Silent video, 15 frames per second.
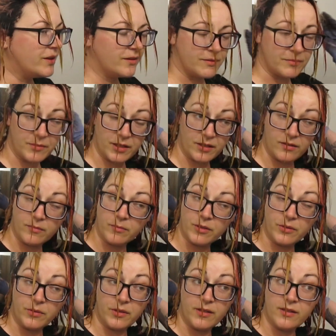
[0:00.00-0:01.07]
not
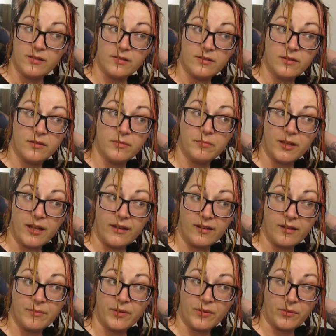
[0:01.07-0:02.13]
blue, this black
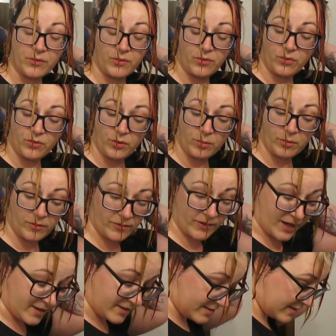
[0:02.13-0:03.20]
comes out super
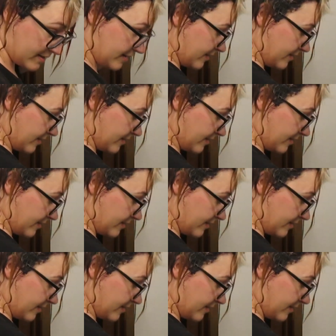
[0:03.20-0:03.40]
fast.